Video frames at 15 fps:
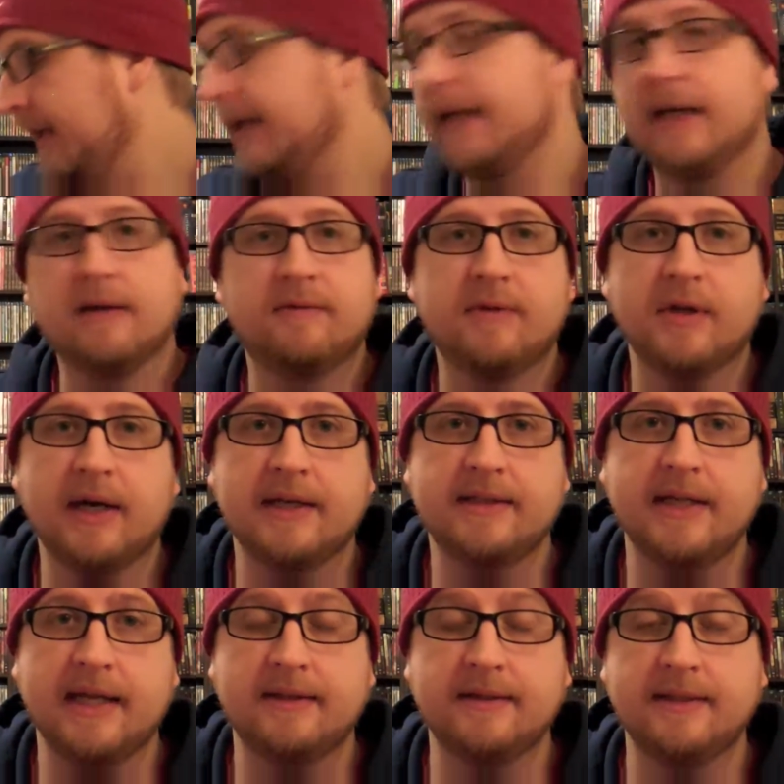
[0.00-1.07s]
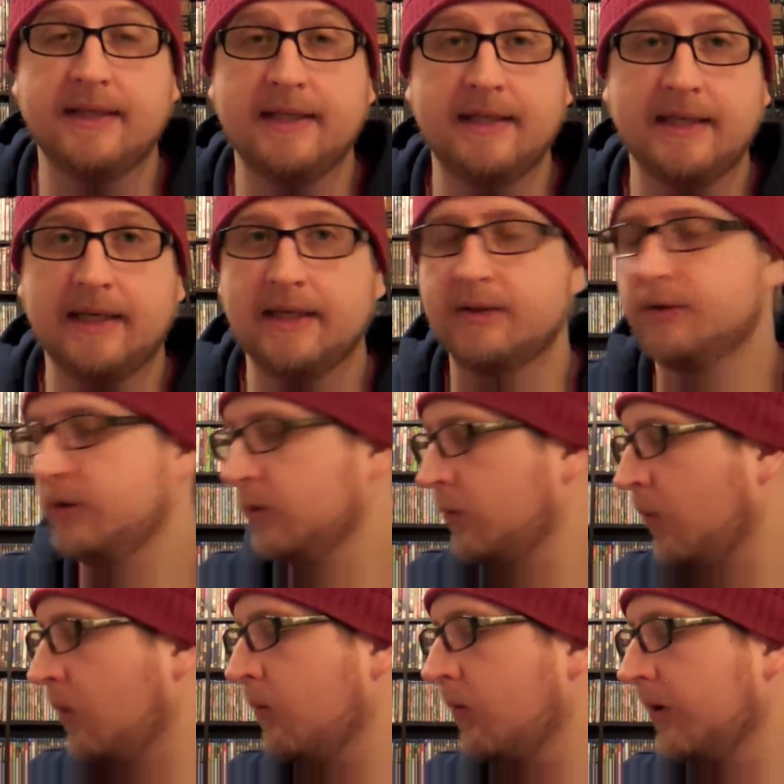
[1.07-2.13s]
if the United States didn't enter
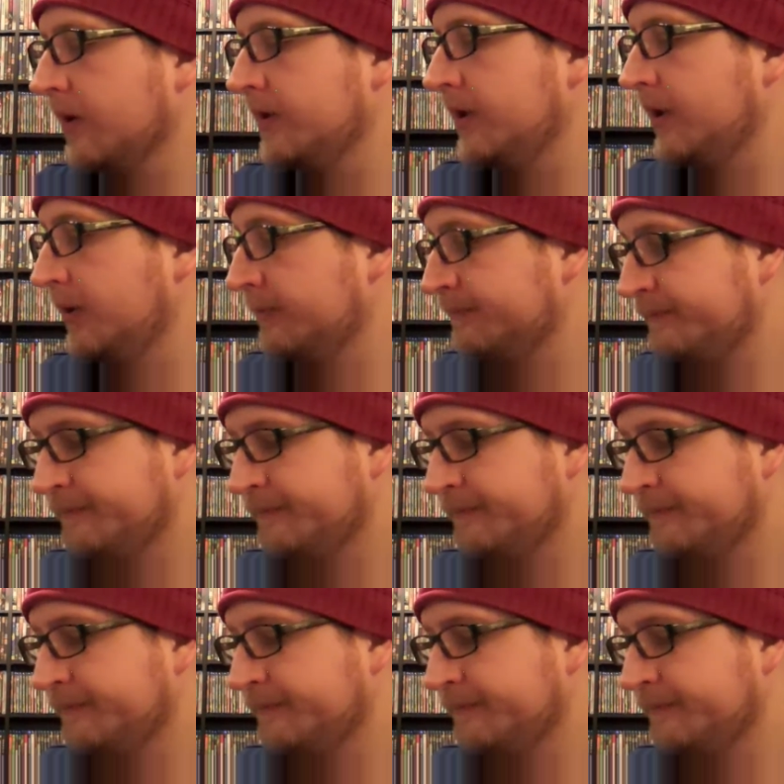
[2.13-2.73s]
World War II.